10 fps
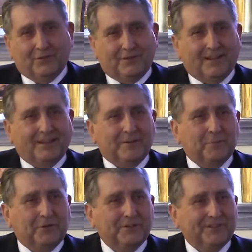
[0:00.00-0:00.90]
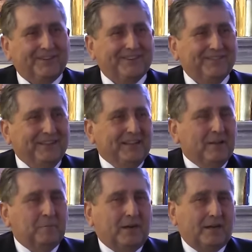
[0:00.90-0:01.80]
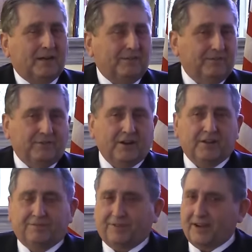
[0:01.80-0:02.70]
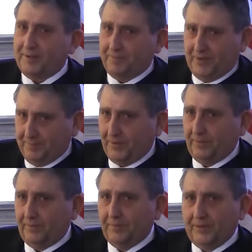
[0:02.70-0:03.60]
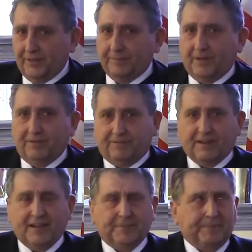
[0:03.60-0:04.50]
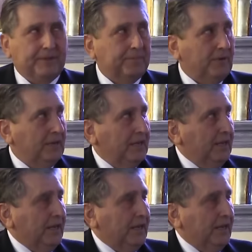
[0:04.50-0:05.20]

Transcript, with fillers: two Italian boys, you know, but uh, very fine people, believe me, fine people.